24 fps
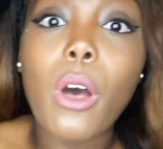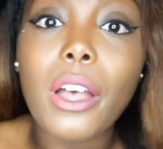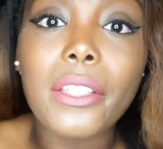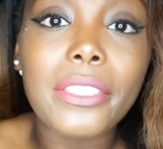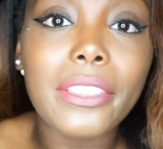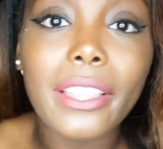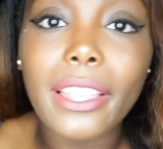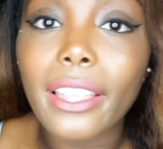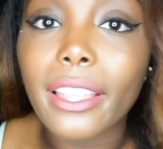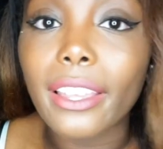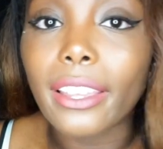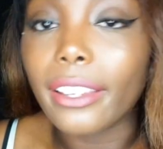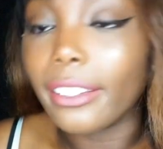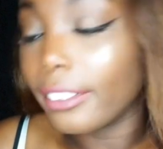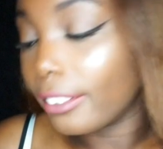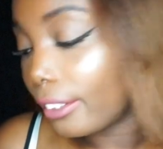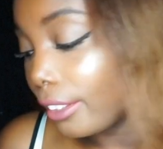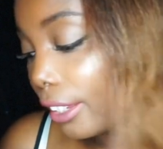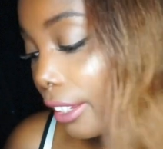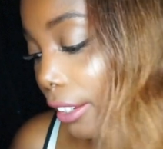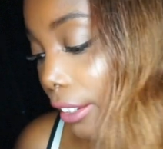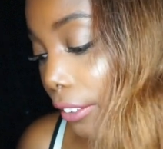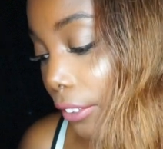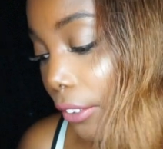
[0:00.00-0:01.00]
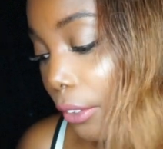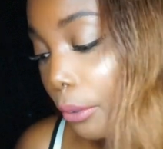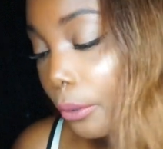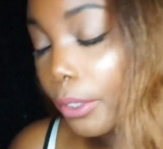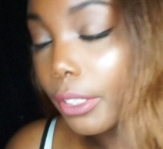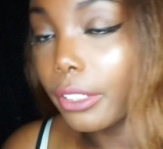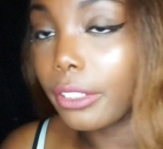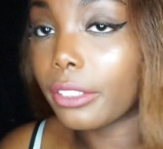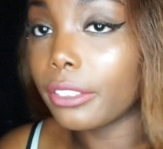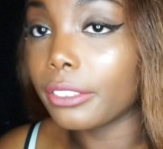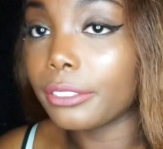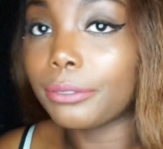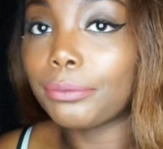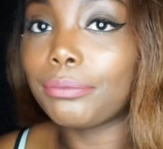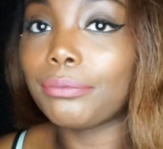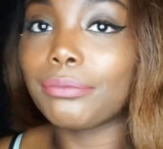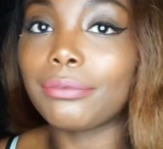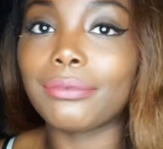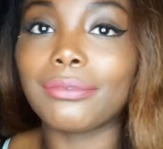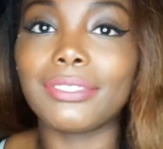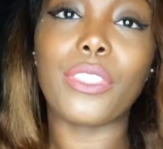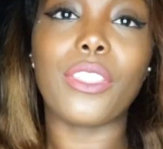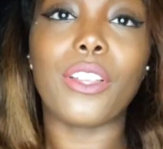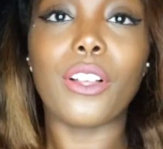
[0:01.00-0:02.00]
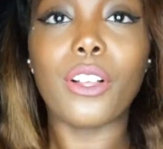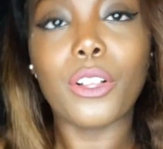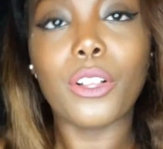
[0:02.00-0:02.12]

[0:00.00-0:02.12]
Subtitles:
online, like, for real. The